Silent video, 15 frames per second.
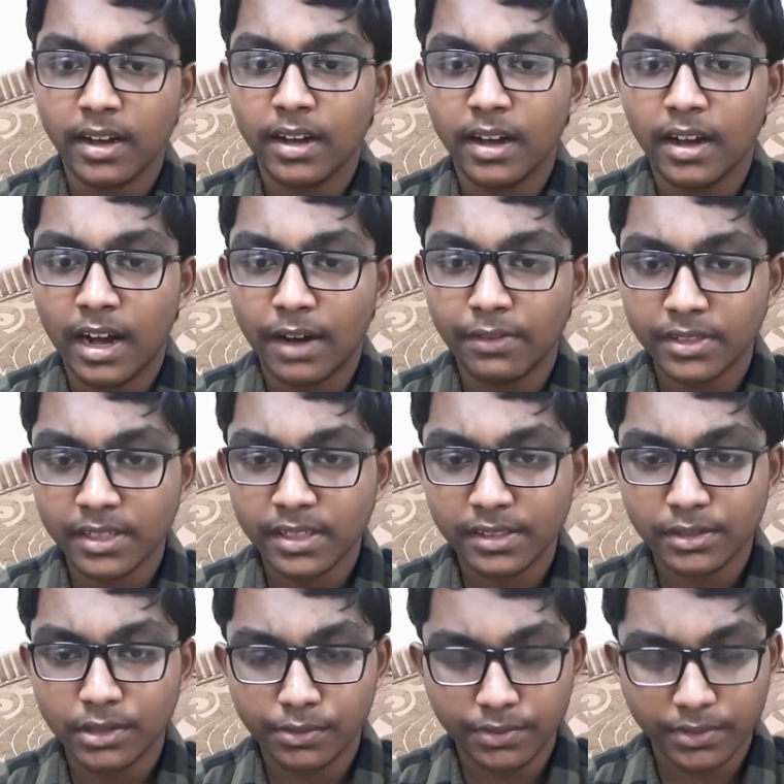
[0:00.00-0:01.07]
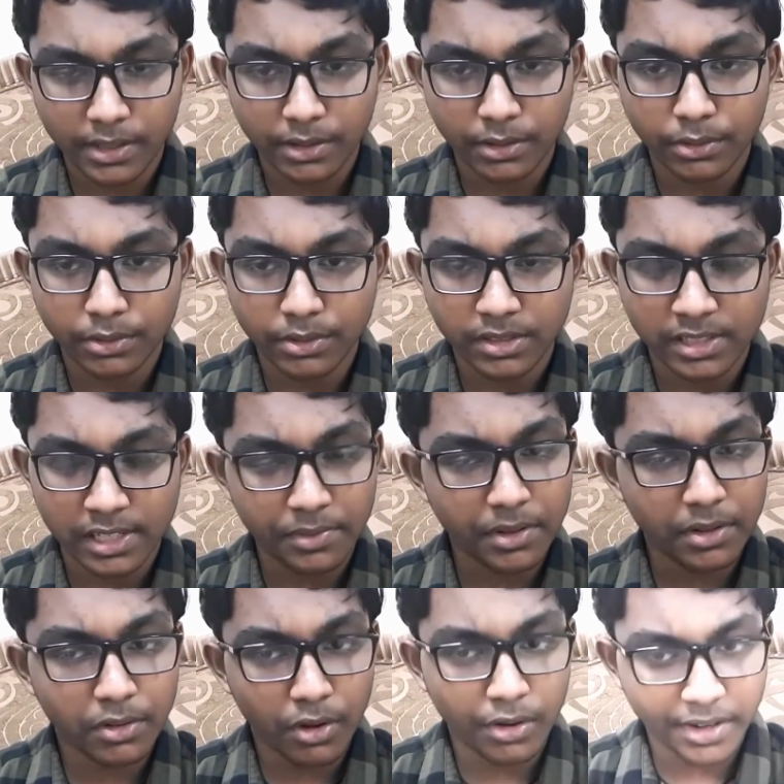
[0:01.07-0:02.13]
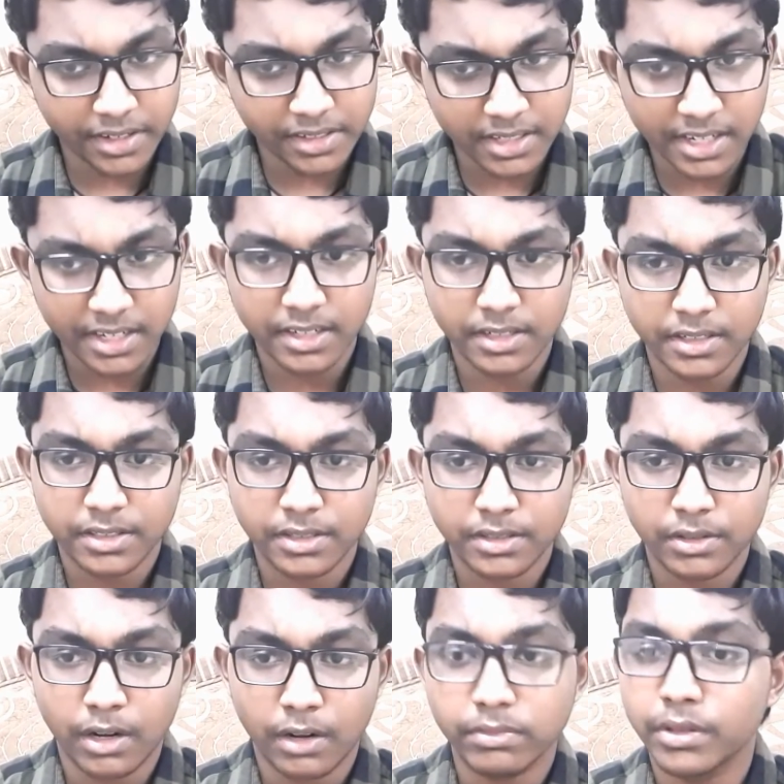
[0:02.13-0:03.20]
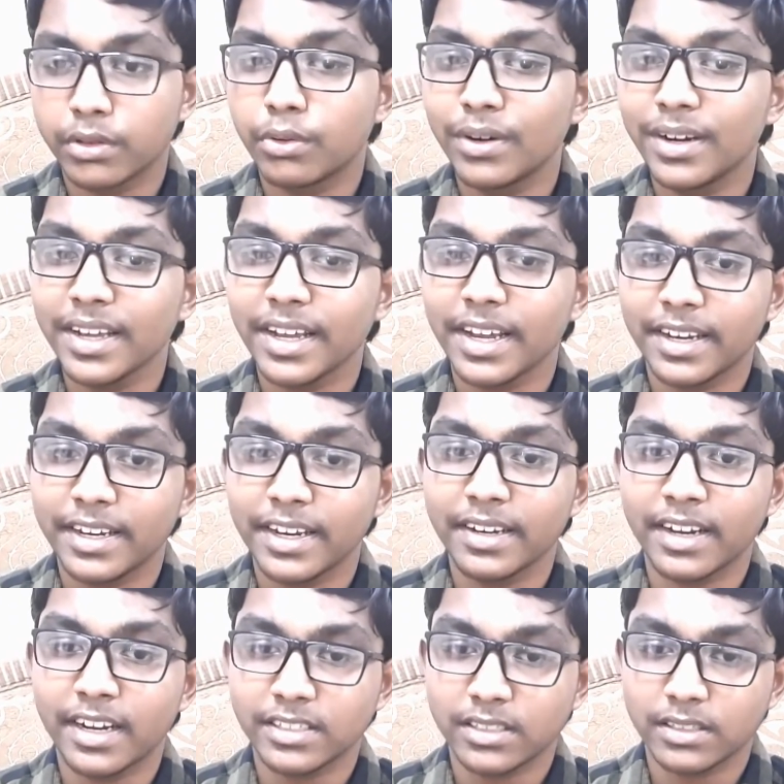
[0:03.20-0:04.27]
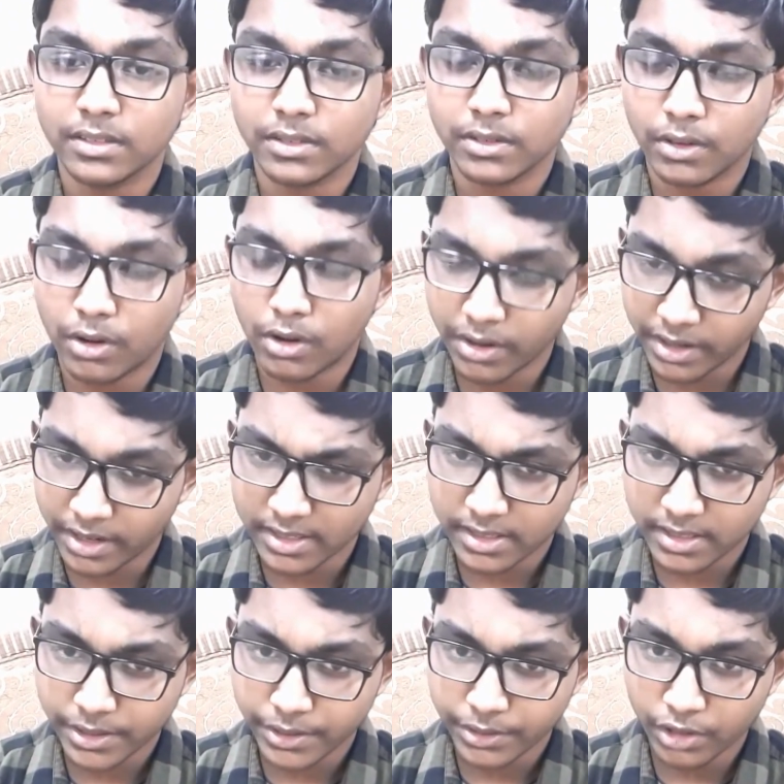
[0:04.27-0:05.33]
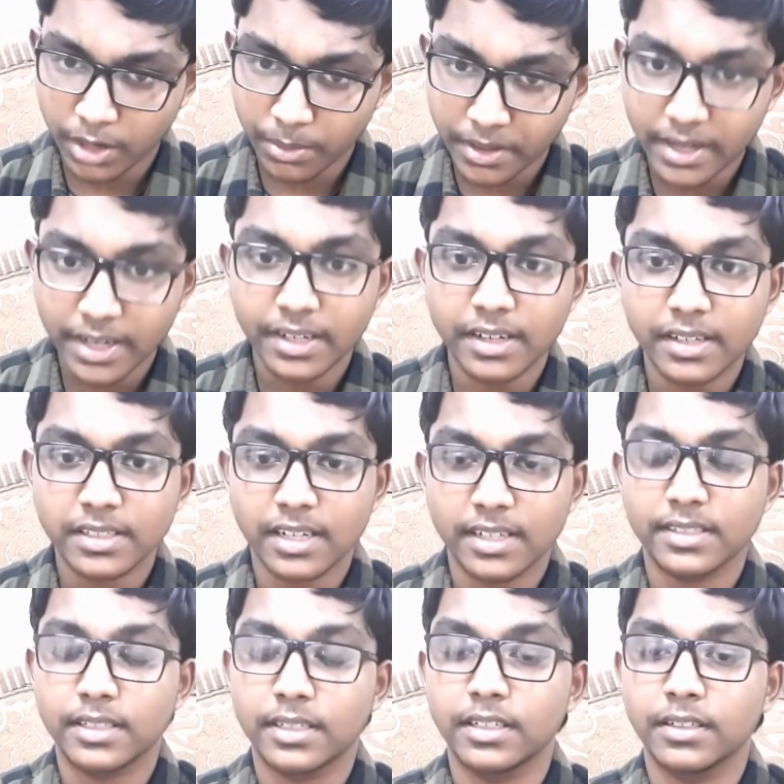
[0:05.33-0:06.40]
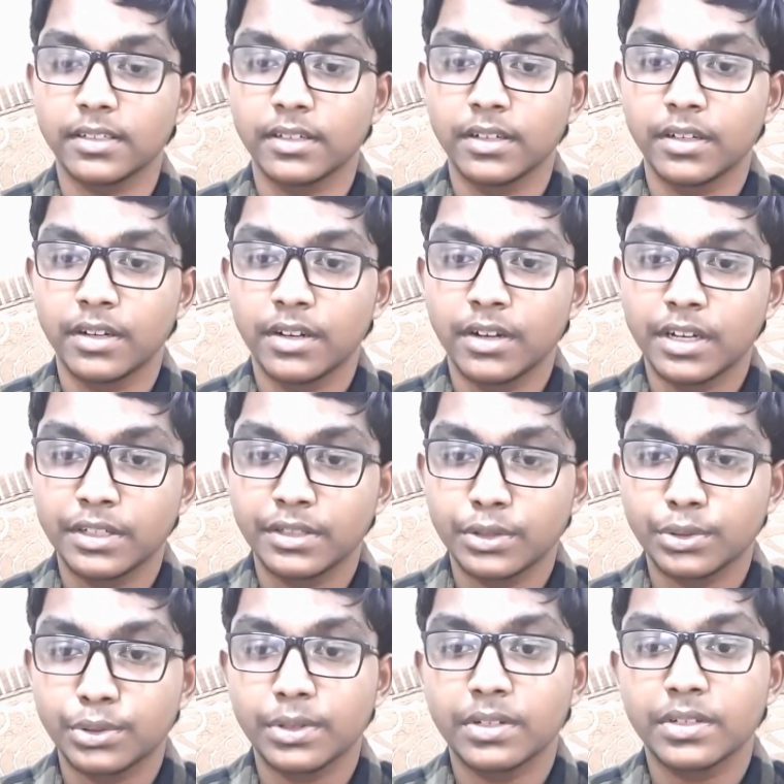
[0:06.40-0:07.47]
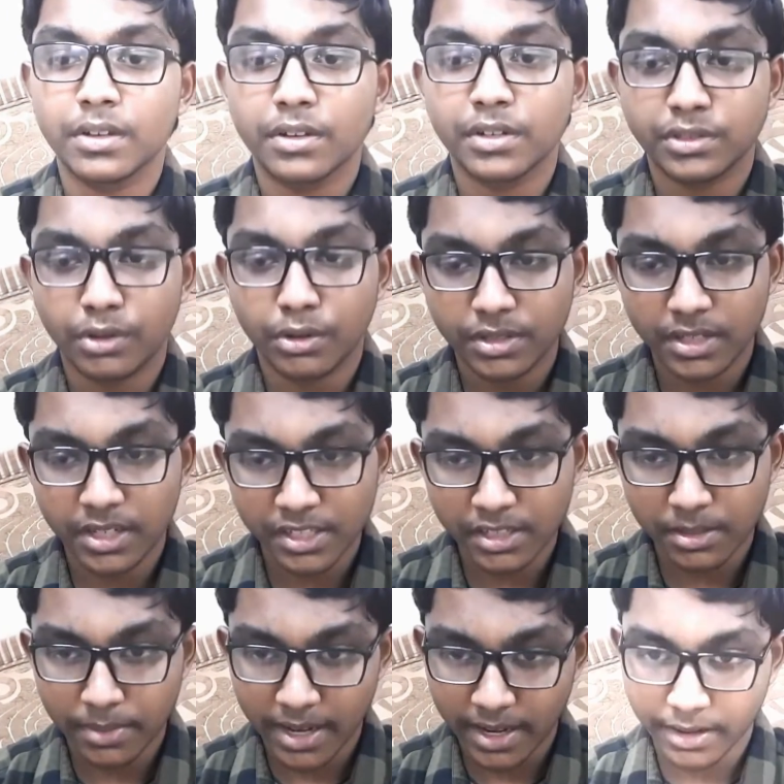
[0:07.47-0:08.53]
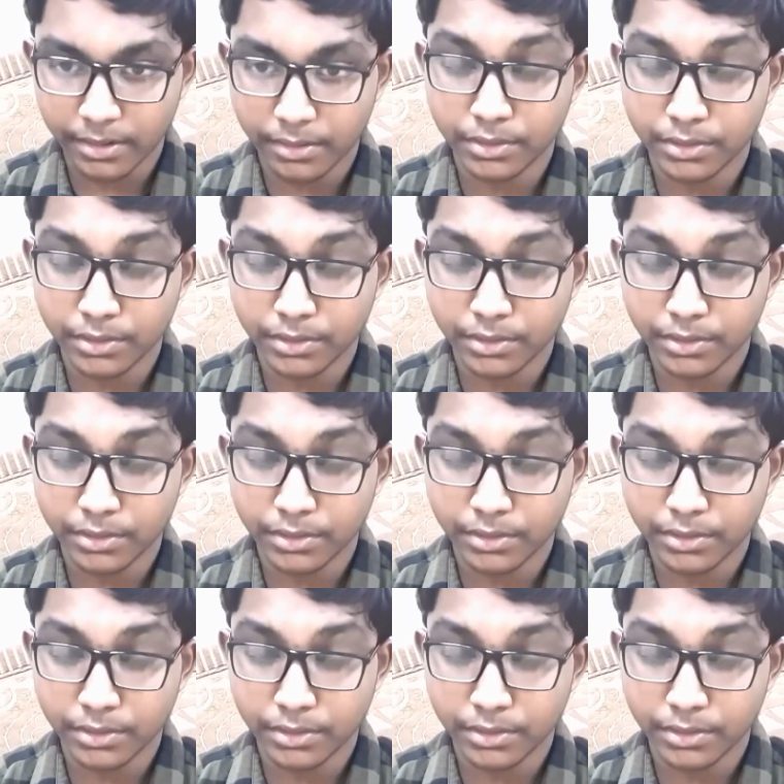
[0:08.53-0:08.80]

After the death of Nehru, several Congress leaders of the ruling Indian National Congress nominated Sasthri due to his socialist background